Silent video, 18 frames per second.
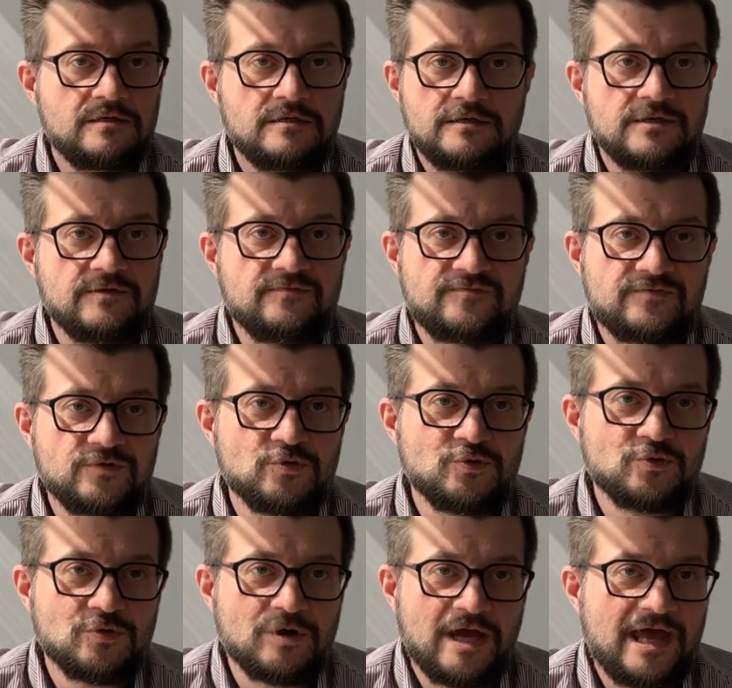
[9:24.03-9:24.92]
if
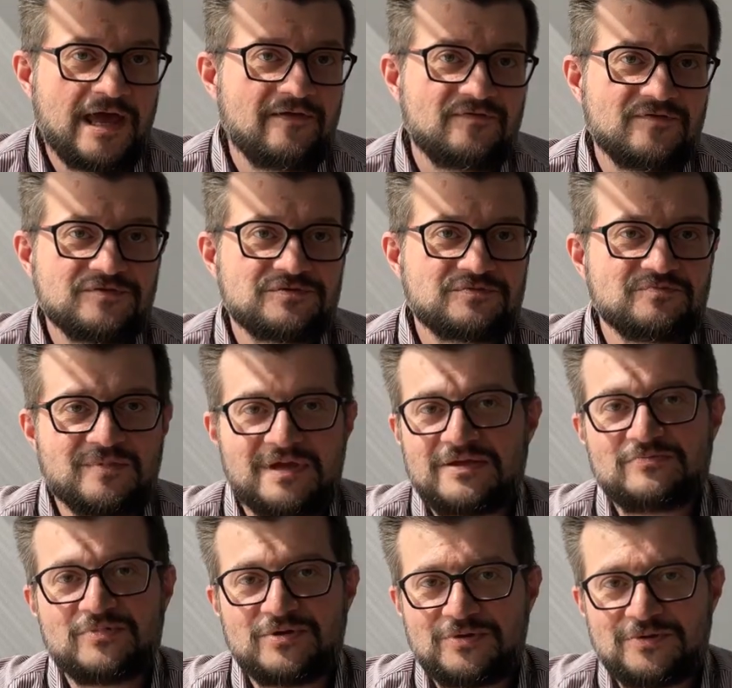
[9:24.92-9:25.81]
you haven't
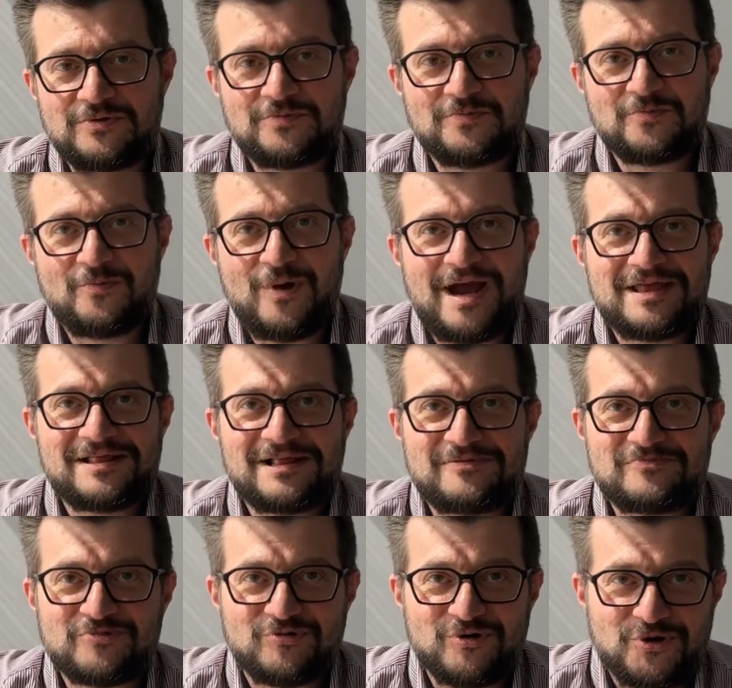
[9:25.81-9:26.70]
maybe while
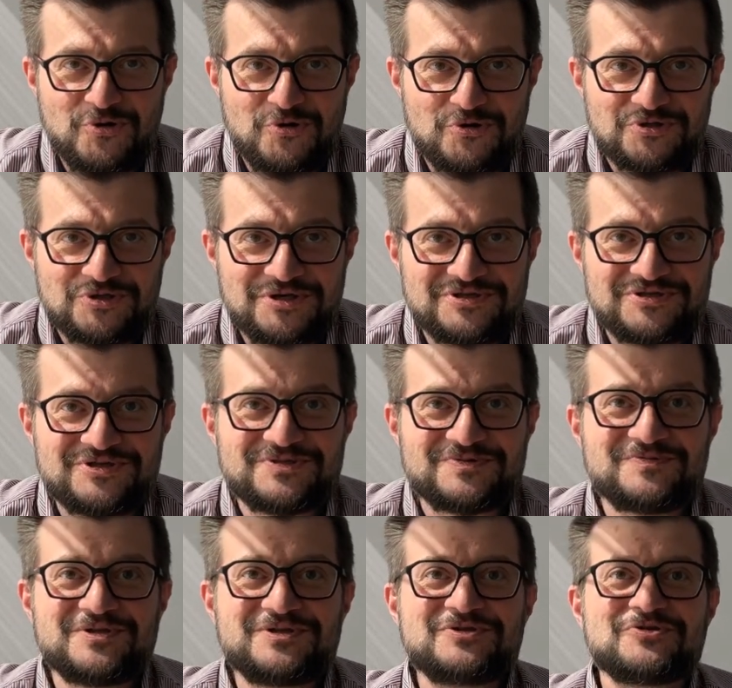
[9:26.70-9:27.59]
i'm recording this
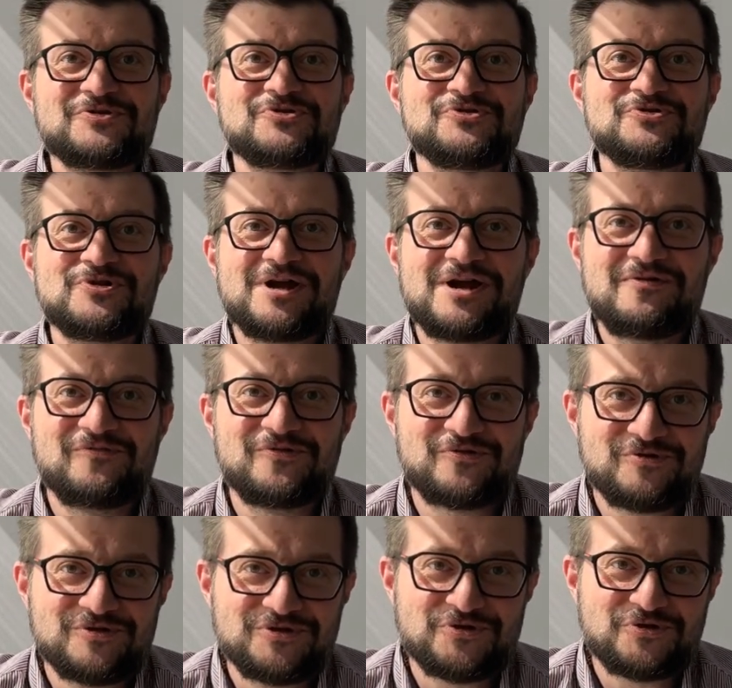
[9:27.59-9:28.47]
video you have
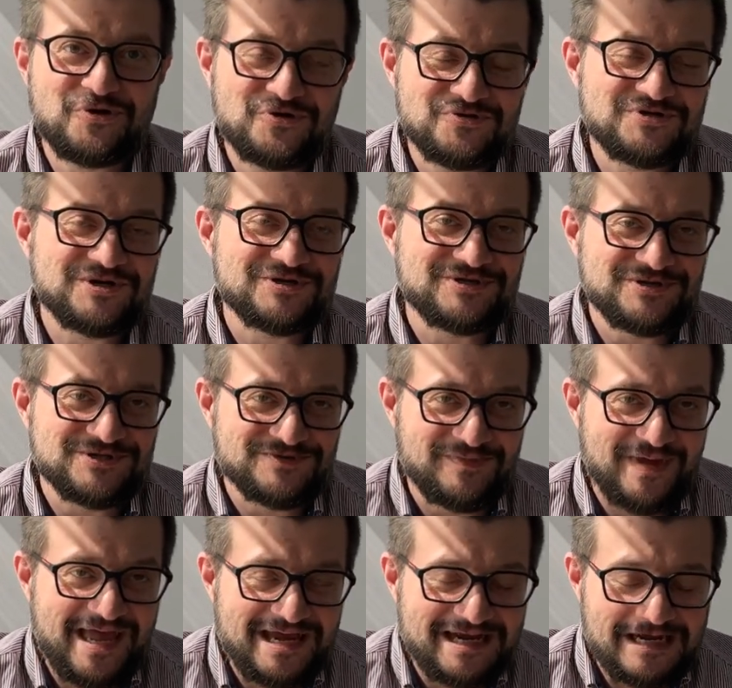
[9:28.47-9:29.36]
already contacted us
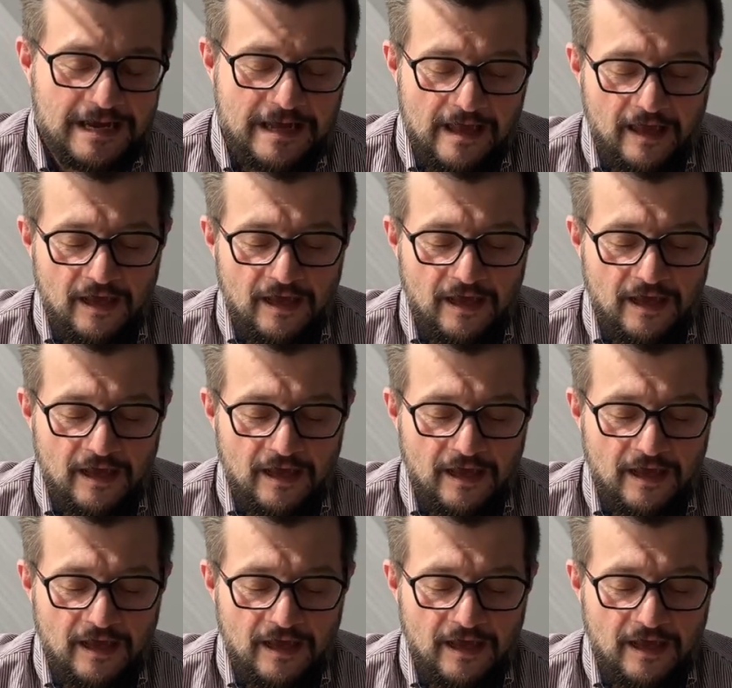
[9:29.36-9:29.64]
back